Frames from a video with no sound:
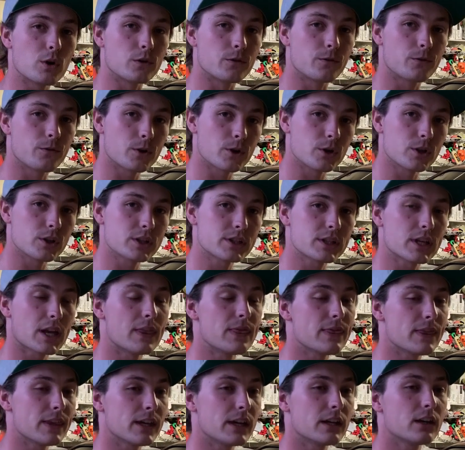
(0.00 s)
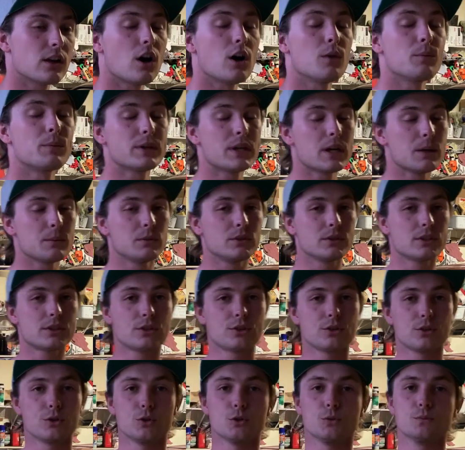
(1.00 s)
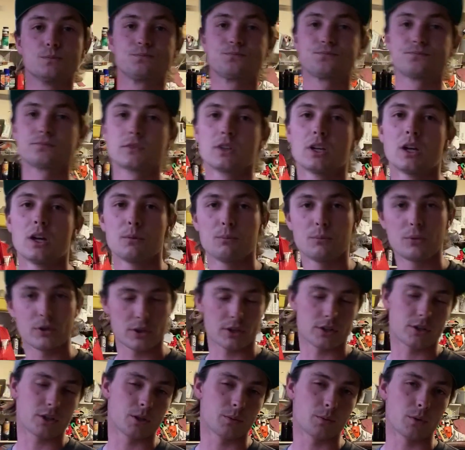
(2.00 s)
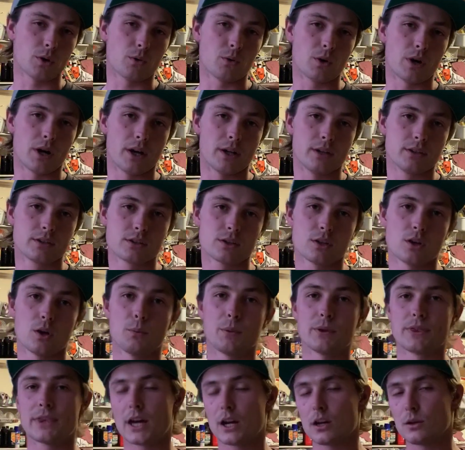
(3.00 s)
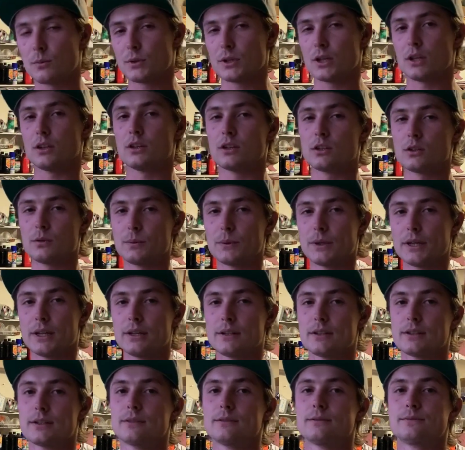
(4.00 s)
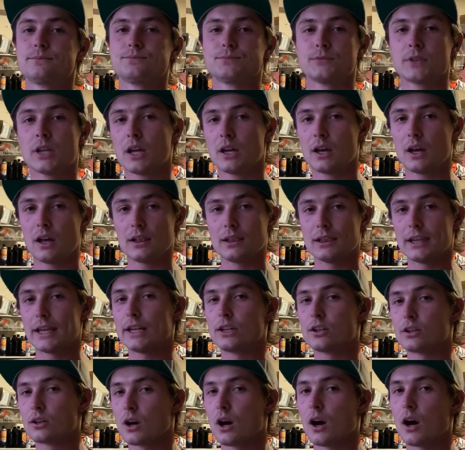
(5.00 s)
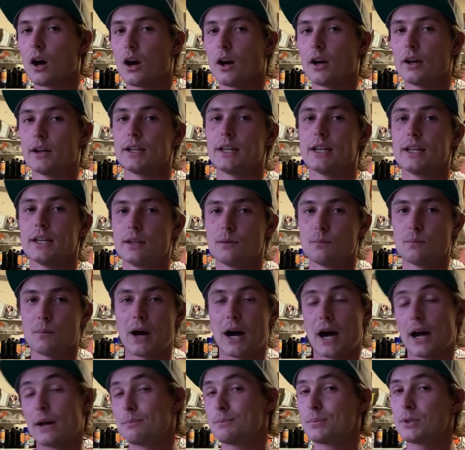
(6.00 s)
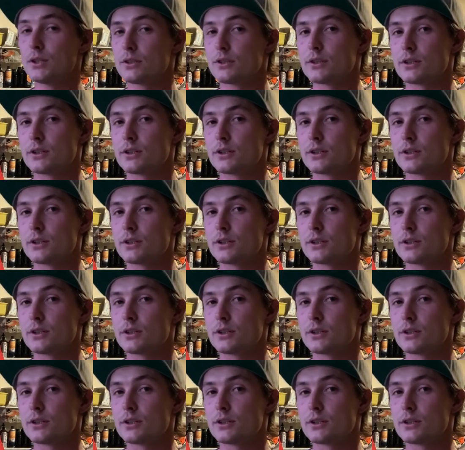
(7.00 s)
first, and then I'll be able to put the turbo on. So, but that'll be a little bit later on in my build